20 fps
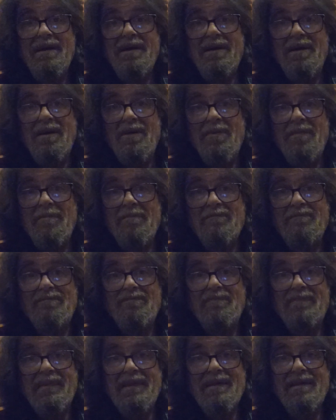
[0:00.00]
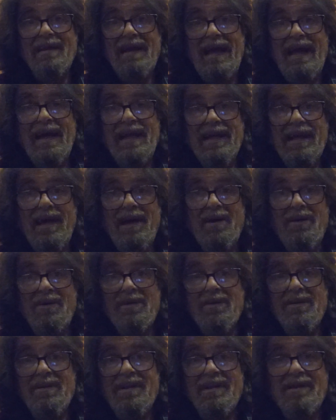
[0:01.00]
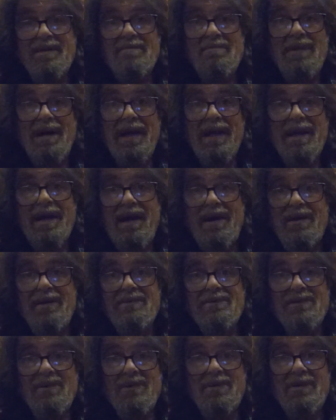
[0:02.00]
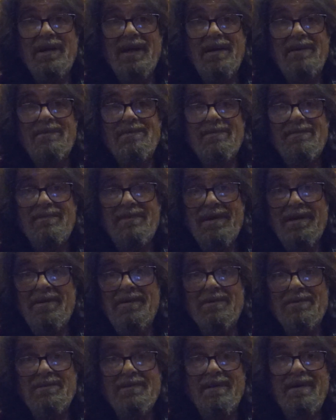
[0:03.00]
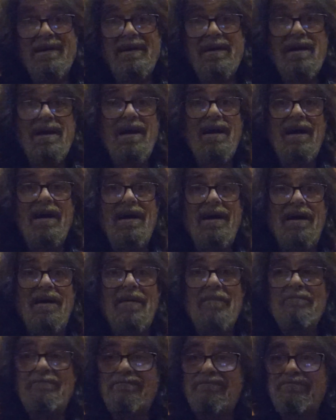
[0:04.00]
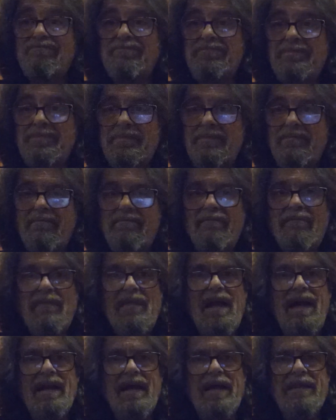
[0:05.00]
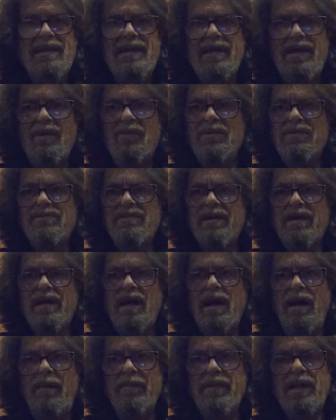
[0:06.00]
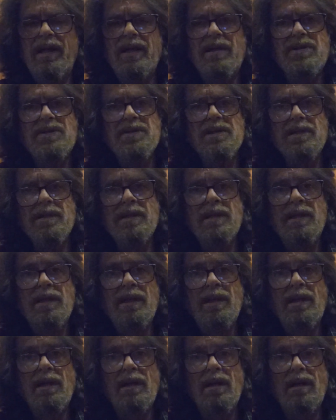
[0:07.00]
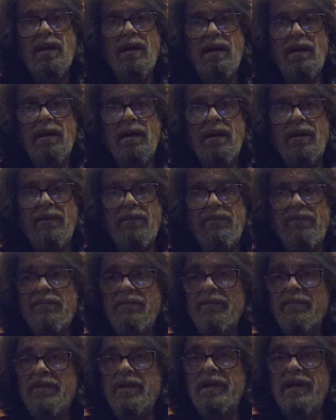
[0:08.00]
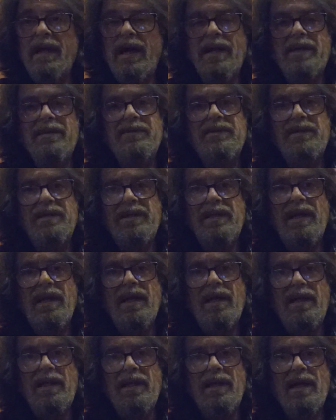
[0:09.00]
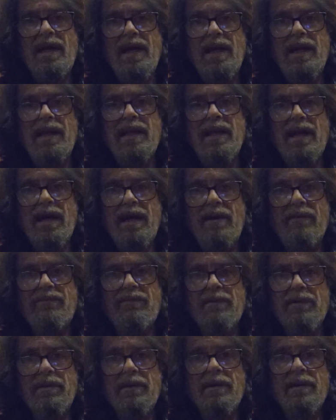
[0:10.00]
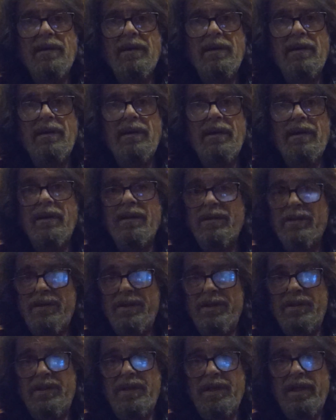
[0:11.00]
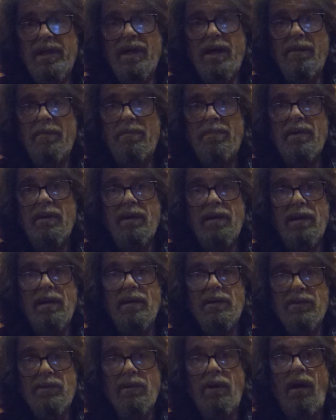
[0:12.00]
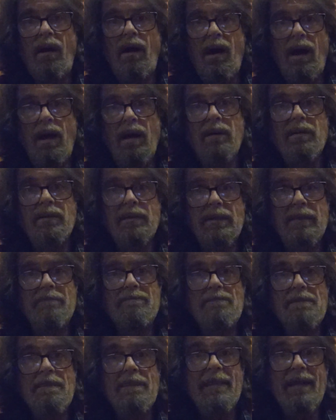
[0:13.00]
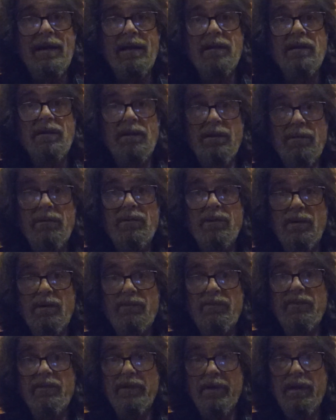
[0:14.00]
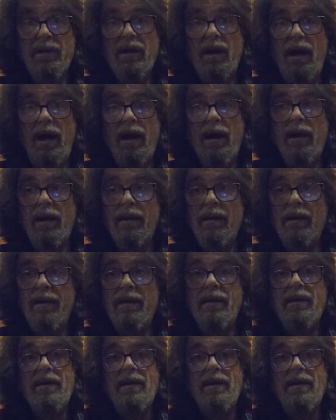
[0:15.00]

um, handing out my car is okay stickers. Um, and I think it was the combination of the 1989 effort to dig up a draw and look for the car